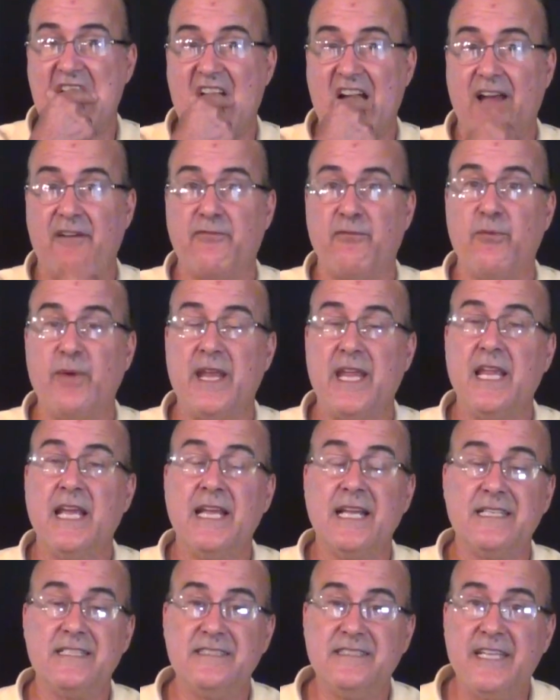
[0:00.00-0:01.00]
If we
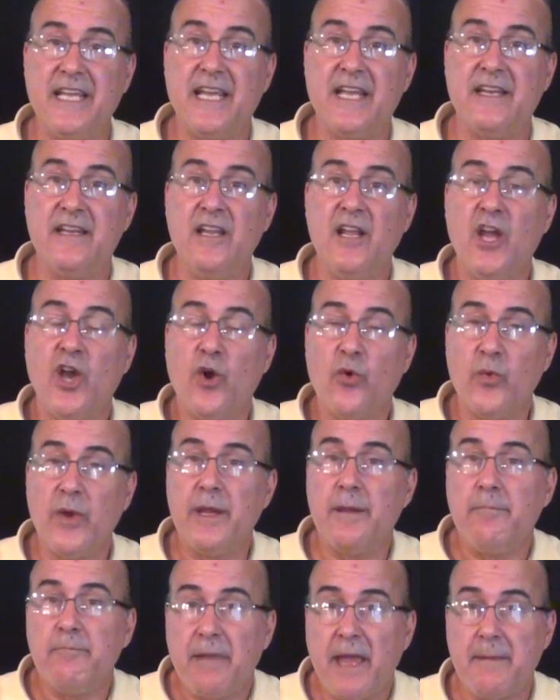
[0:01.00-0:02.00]
did,
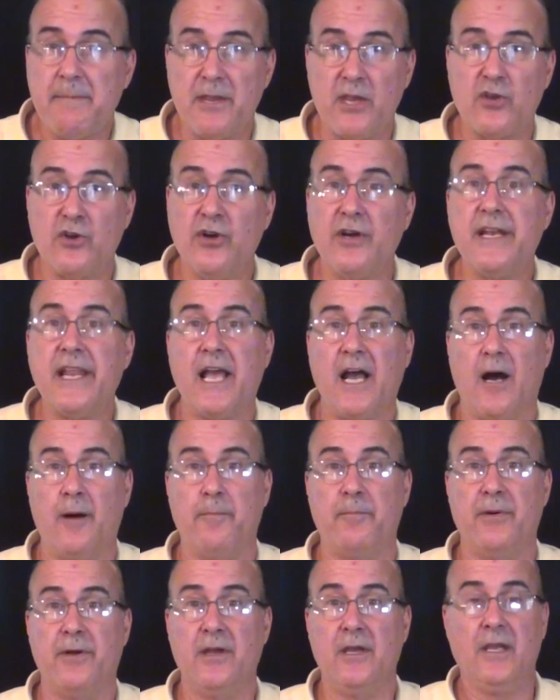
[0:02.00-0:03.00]
we maybe could
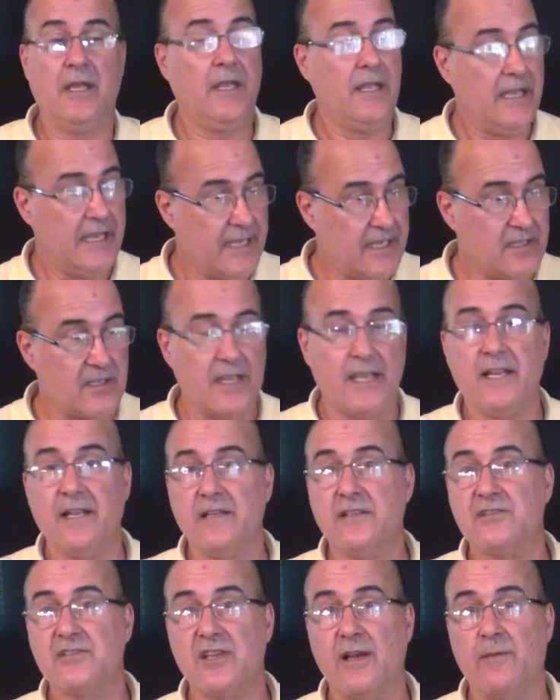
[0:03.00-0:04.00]
help
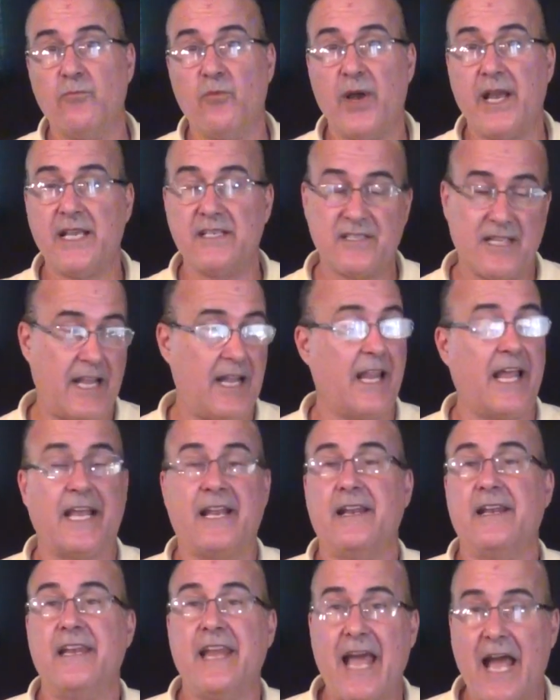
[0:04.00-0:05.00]
in some ways that,
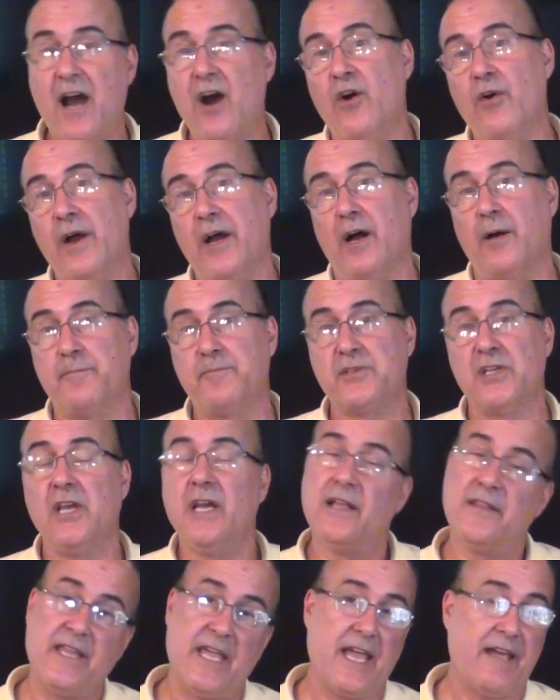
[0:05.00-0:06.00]
like, NOW helps.
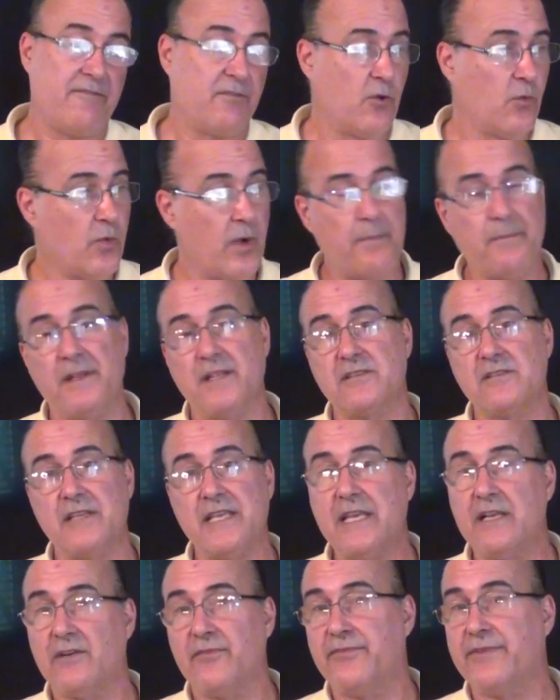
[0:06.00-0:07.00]
They have the Women's
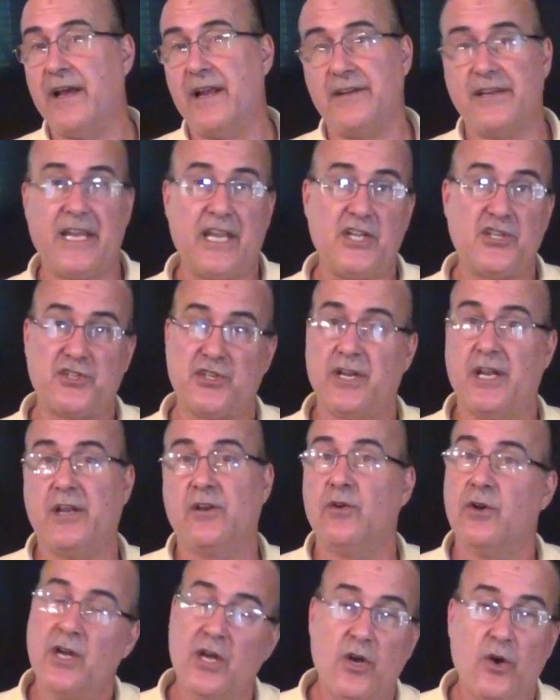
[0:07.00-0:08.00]
Legal Foundation and
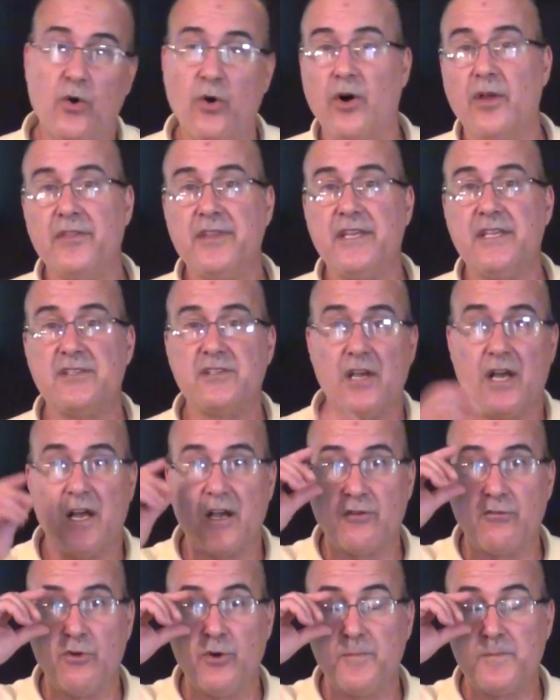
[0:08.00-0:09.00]
all these
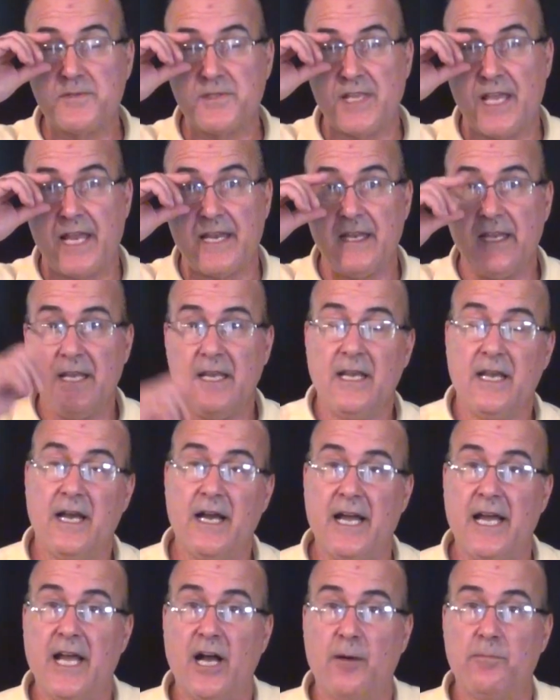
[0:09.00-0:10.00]
groups that
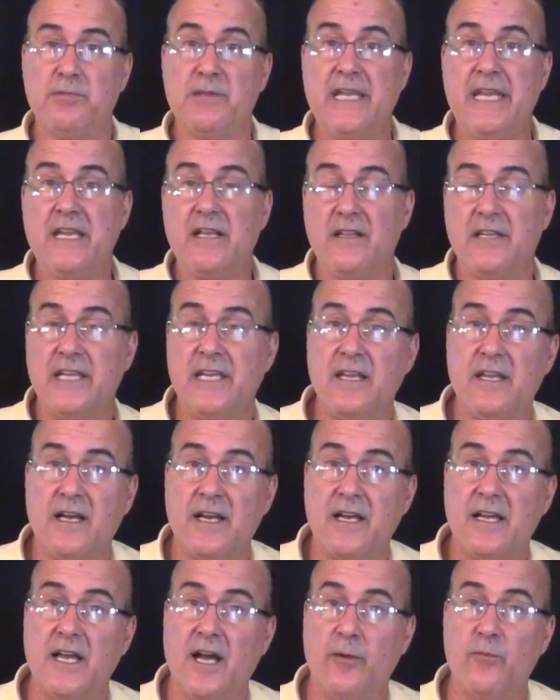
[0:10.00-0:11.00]
help
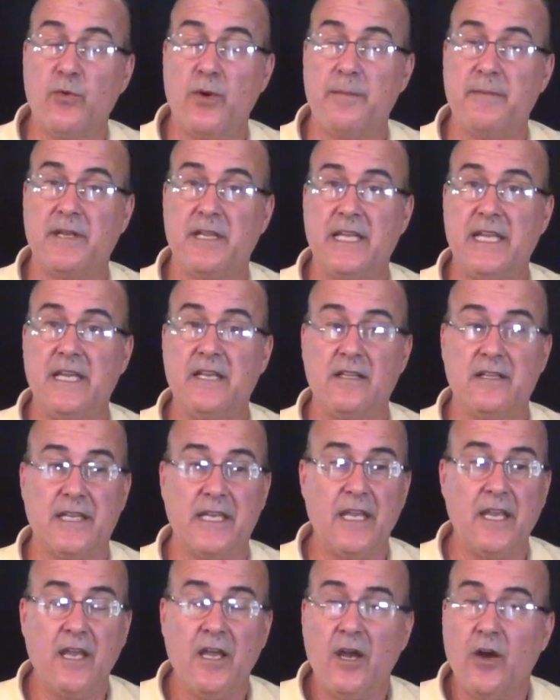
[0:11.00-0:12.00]
women
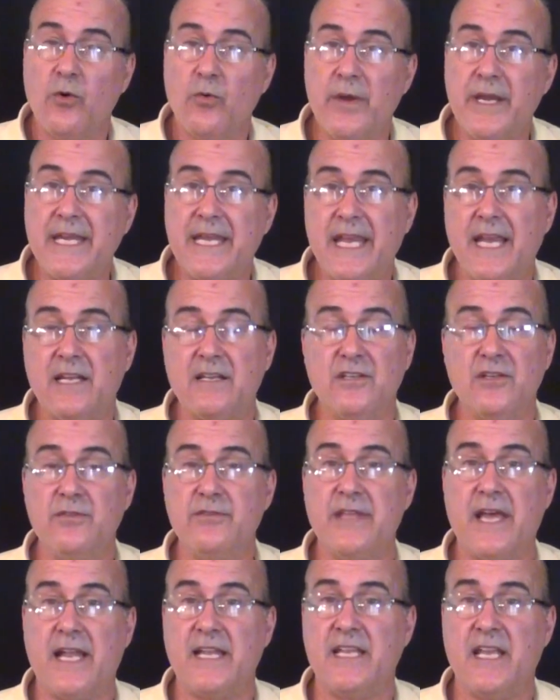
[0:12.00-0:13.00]
legally. We can't do
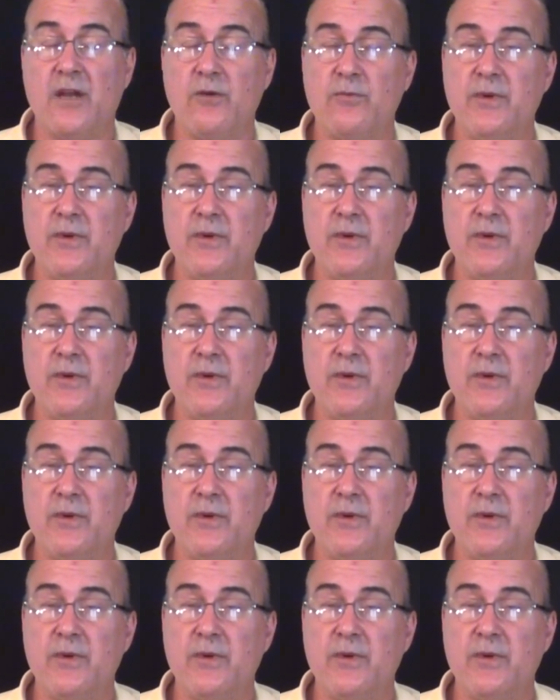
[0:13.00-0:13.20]
that yet.